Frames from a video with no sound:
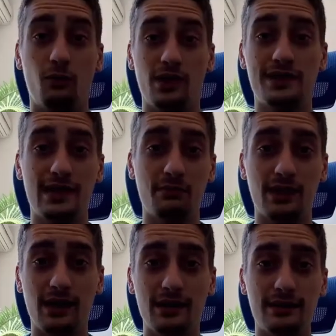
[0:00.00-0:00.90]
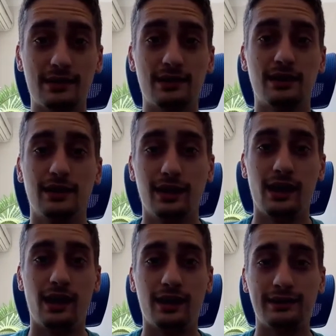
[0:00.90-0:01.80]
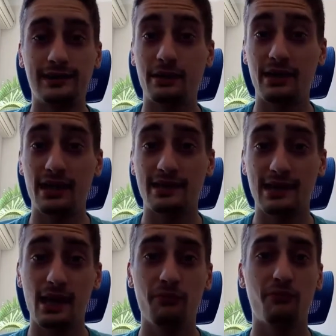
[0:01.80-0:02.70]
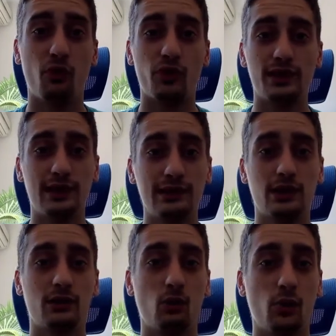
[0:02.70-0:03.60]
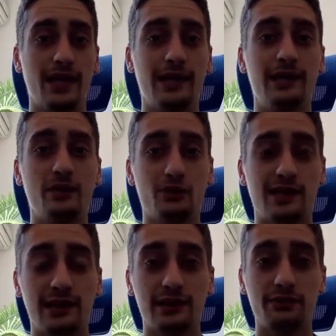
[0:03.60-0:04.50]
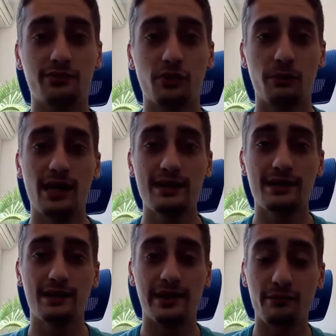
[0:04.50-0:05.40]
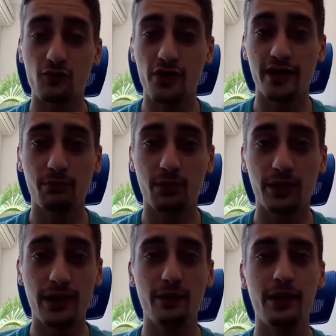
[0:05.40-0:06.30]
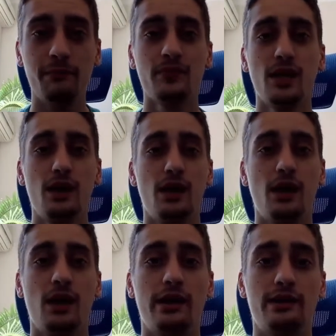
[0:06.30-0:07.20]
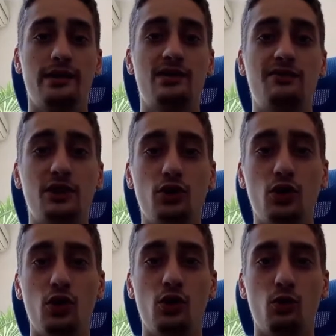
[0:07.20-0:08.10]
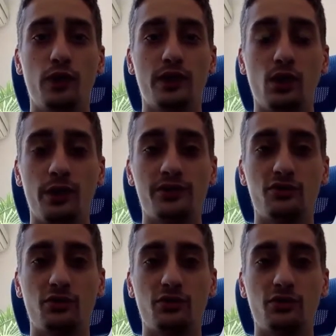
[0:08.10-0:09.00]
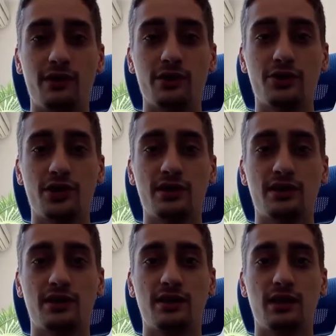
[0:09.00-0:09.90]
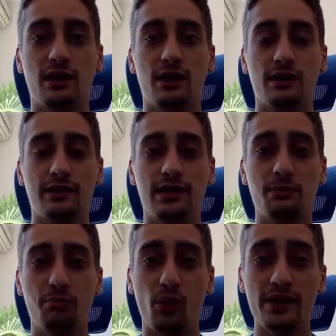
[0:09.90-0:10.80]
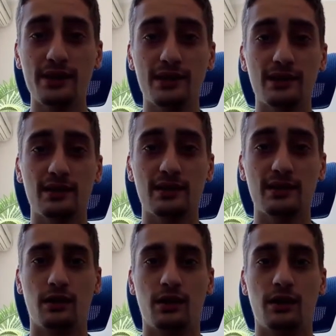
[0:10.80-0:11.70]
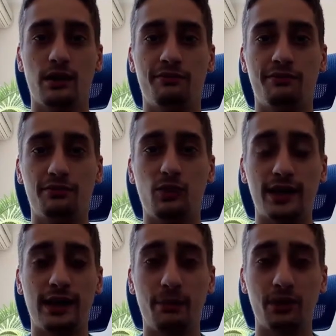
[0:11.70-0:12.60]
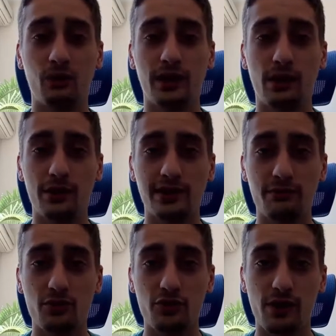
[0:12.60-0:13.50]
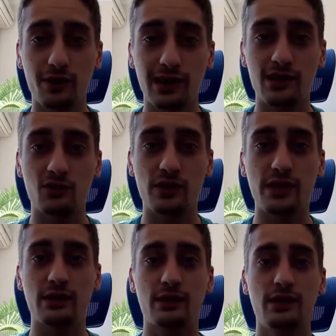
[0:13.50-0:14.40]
What's up, guys? Uh, the time has come for another weekly newsletter from us, DM Trading Bulgaria. In this video, we're going to cover just uh, the key points uh, of what happened with our team throughout last week,